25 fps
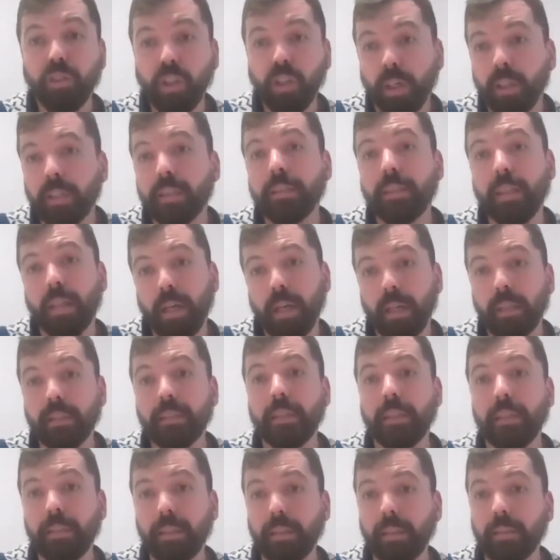just
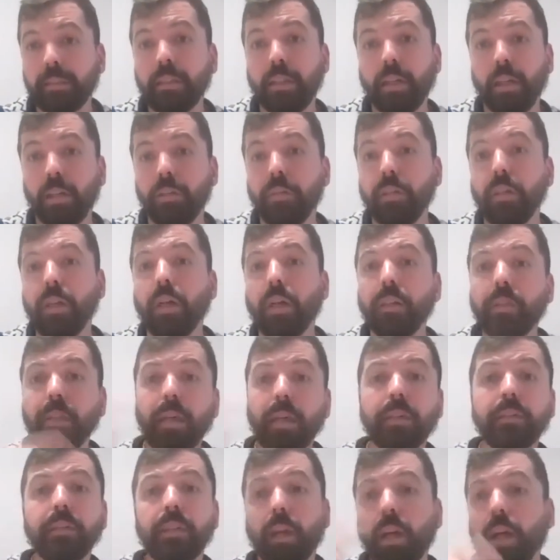starting that career
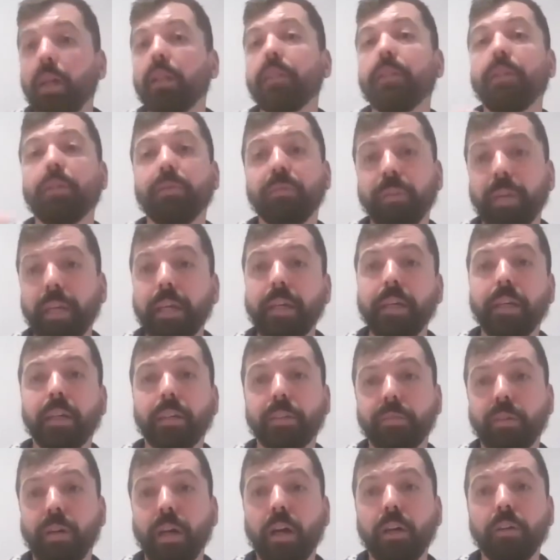than the other way
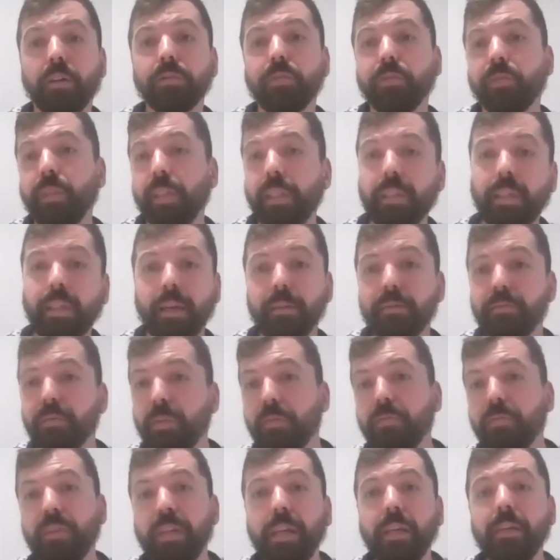around. We,
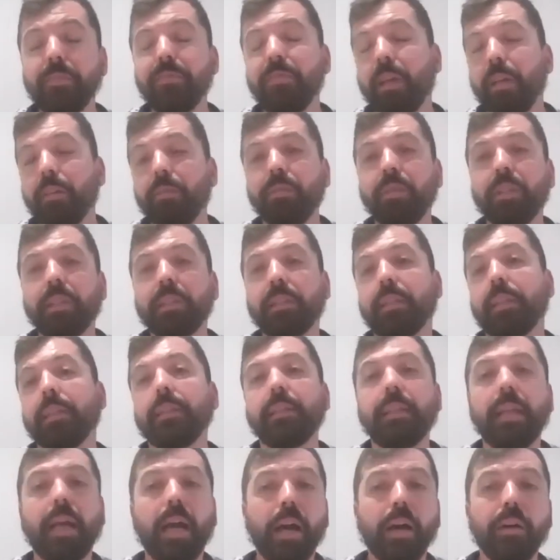we, when we
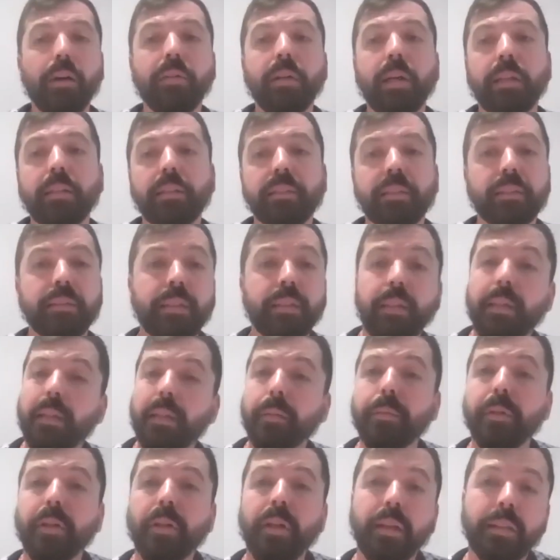sit down at the
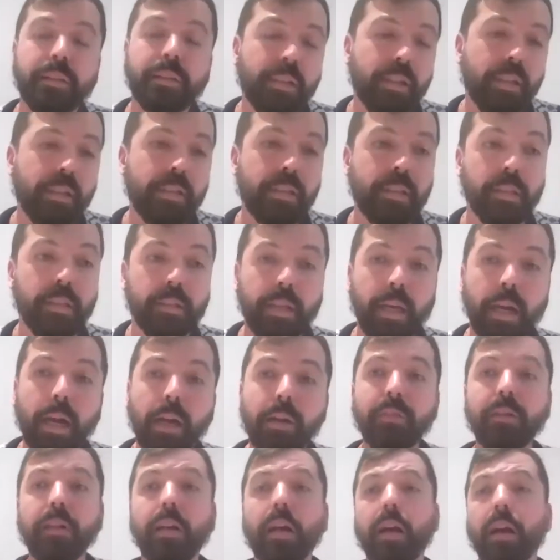table at Casa
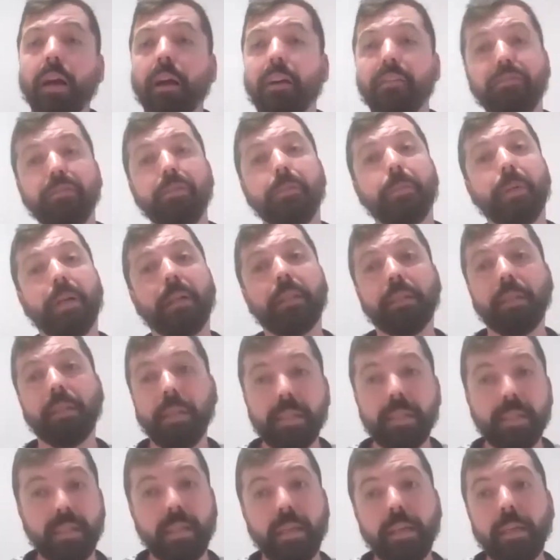d'Aria,
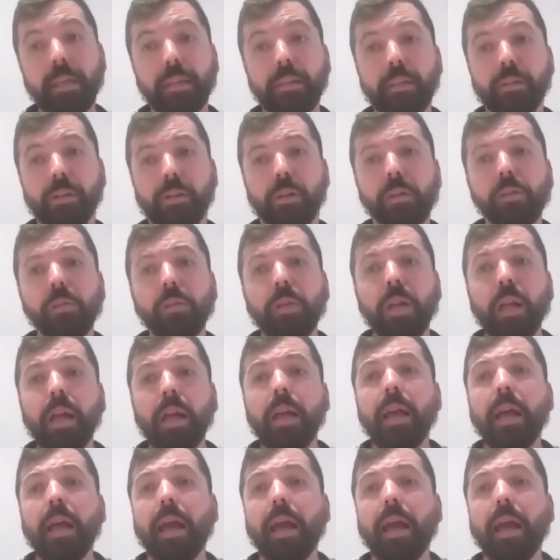everybody is equal.